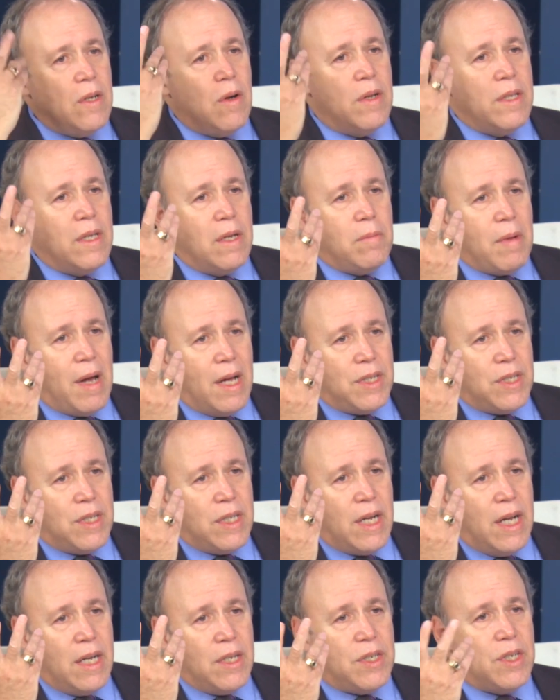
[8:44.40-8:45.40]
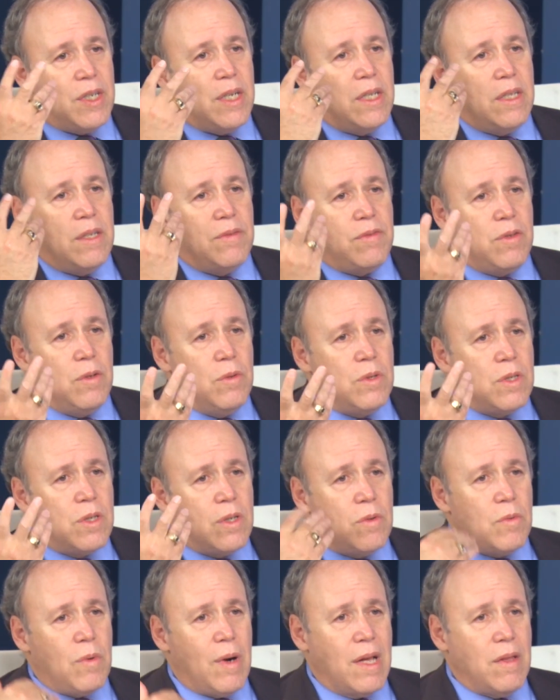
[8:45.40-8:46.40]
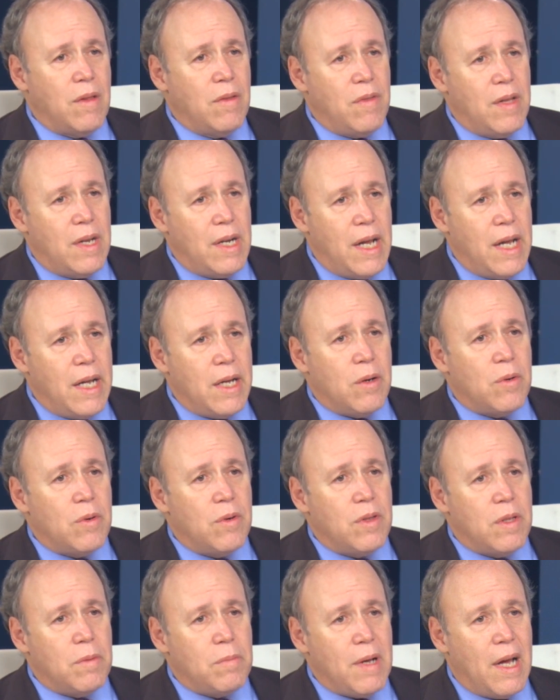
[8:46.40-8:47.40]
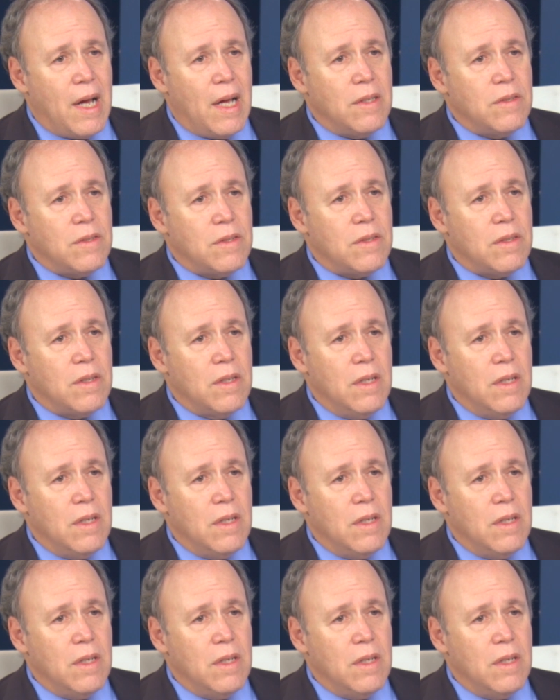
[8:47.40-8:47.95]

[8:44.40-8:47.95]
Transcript: on the imagination and the future rather than anger at the past.